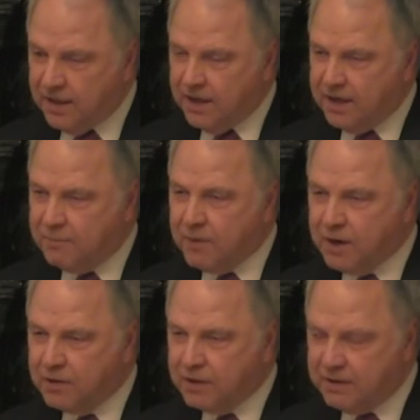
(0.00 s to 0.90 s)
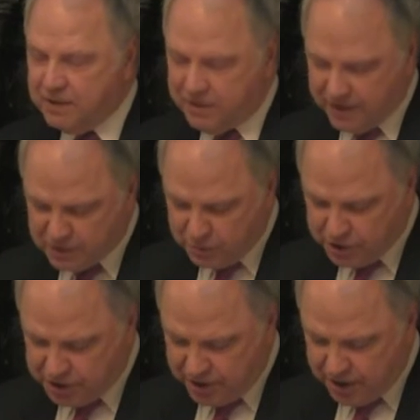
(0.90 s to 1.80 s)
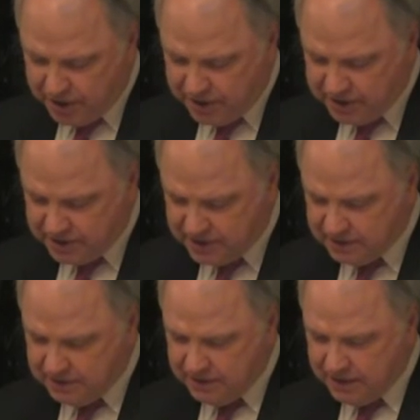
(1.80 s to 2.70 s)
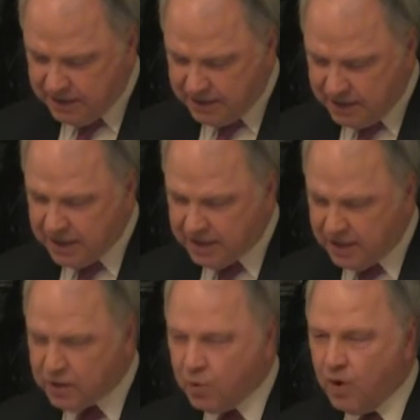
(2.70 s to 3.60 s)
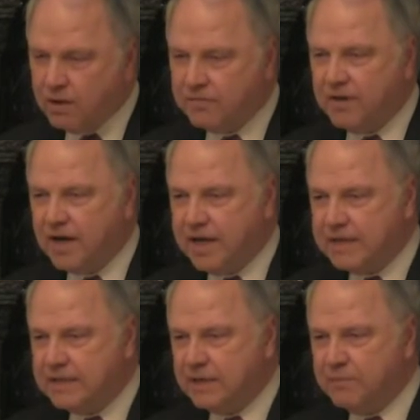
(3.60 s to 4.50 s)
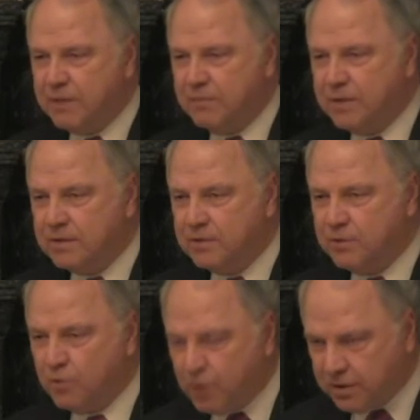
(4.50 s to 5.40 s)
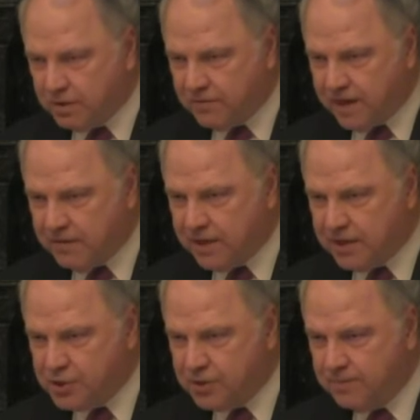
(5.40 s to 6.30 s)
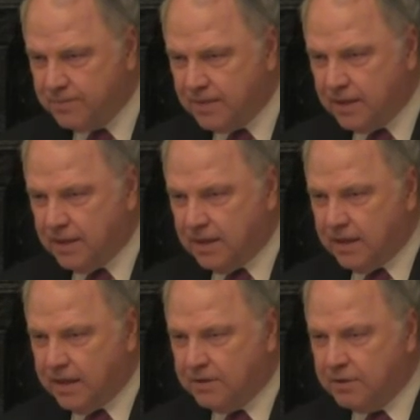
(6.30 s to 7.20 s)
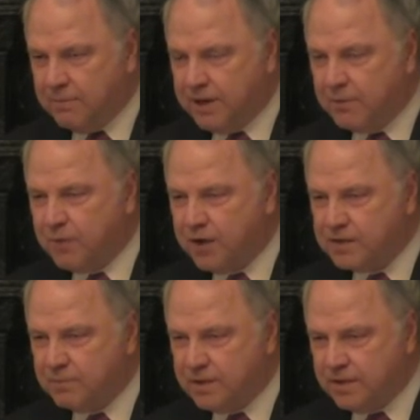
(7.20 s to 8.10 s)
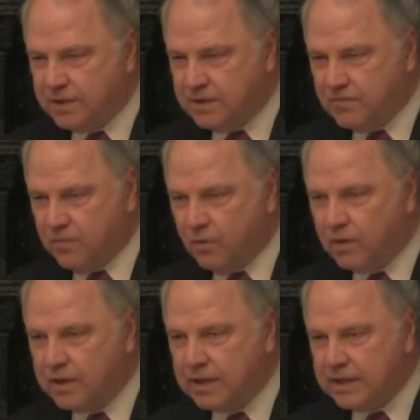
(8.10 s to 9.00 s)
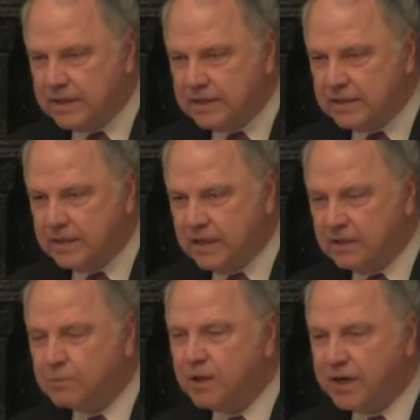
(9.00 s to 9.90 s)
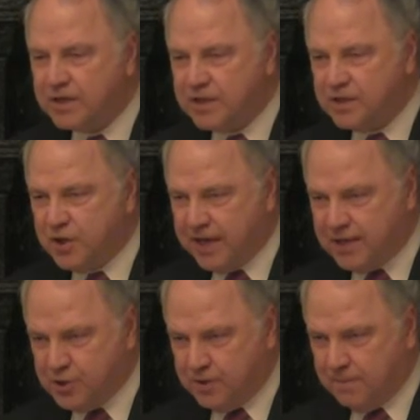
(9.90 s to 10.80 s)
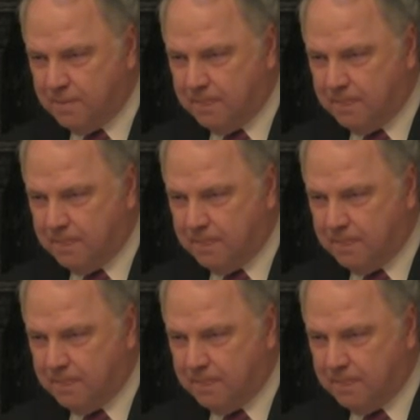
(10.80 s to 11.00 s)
And among the things we share is, a, I think, an unqualified commitment to the work of the foundation and to the better possibilities for uh, a liberal arts education.